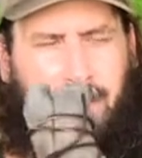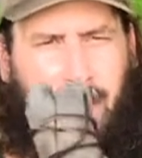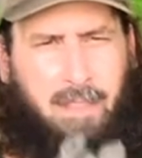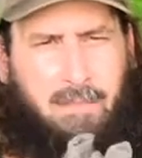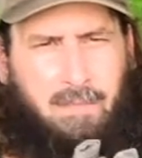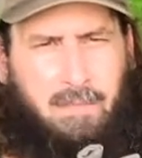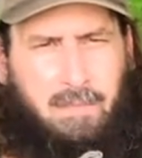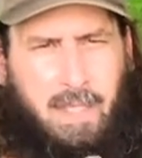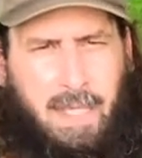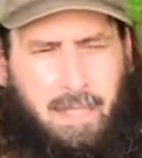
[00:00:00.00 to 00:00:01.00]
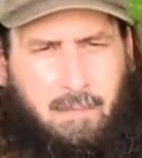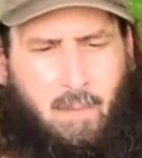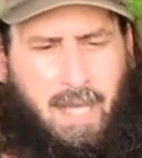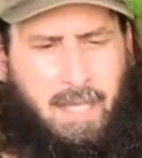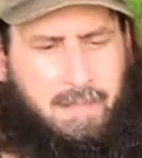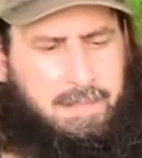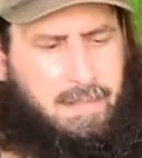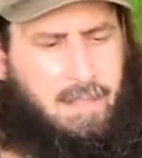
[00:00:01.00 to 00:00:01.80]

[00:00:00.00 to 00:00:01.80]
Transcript: again, hand waxed